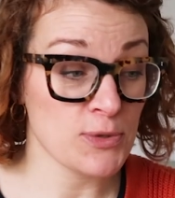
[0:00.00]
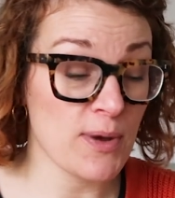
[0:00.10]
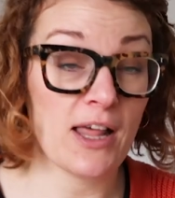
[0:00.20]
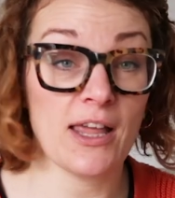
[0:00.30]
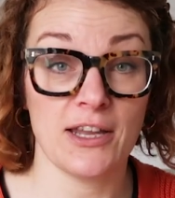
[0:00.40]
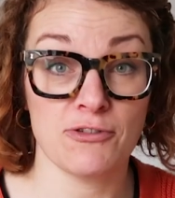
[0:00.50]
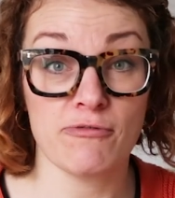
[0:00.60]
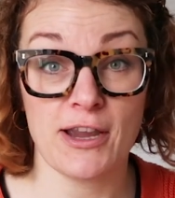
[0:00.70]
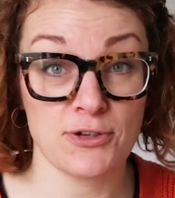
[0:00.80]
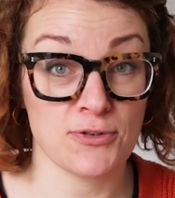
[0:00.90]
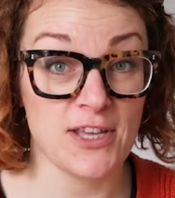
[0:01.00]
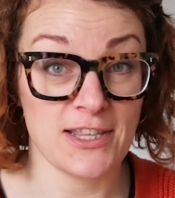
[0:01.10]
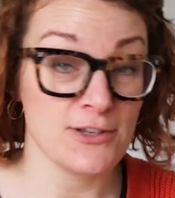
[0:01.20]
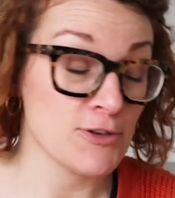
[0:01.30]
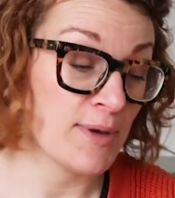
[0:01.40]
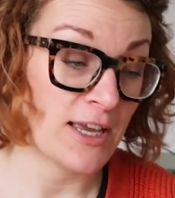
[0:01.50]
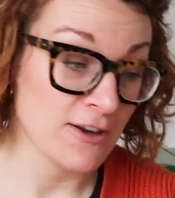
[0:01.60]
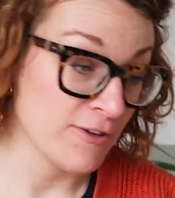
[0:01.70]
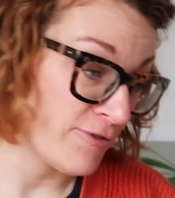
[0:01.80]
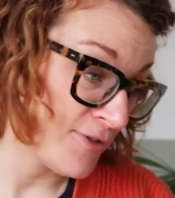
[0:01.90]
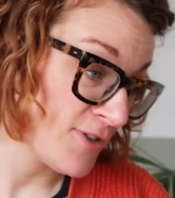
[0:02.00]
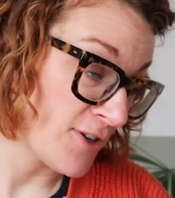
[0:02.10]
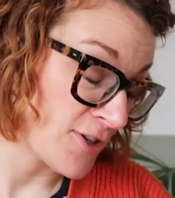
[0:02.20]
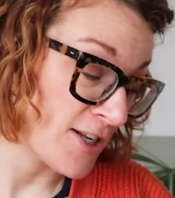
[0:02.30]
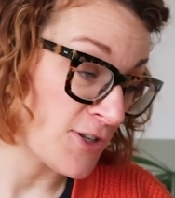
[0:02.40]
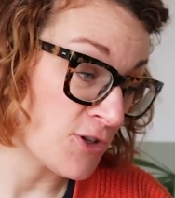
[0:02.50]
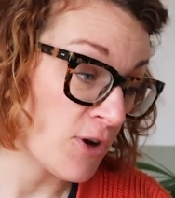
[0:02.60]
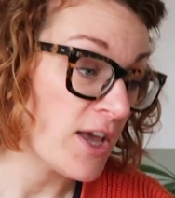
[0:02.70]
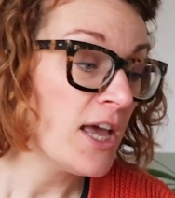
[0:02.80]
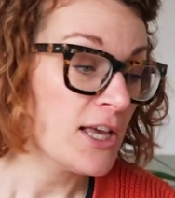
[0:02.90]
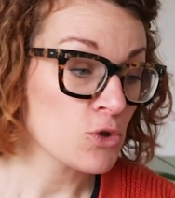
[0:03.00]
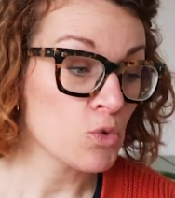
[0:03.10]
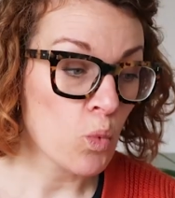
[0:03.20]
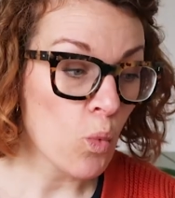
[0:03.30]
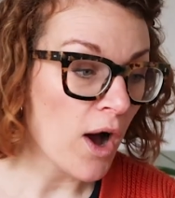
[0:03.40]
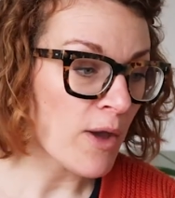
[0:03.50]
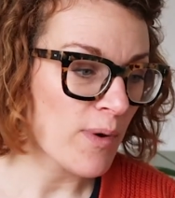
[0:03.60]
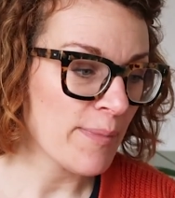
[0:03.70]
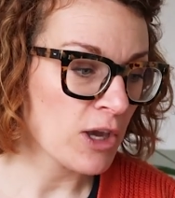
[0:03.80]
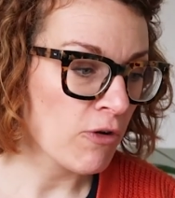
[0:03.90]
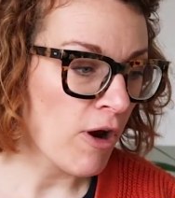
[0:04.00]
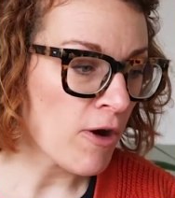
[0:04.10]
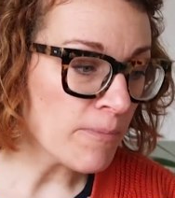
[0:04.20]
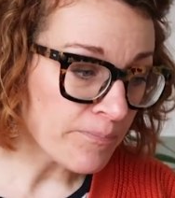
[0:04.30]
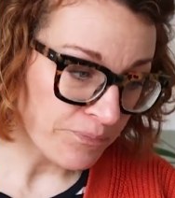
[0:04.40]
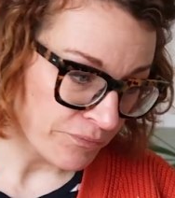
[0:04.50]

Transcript: as well, and Rachel sent it to me, and I've started listening to it. It's called Why Women Grow,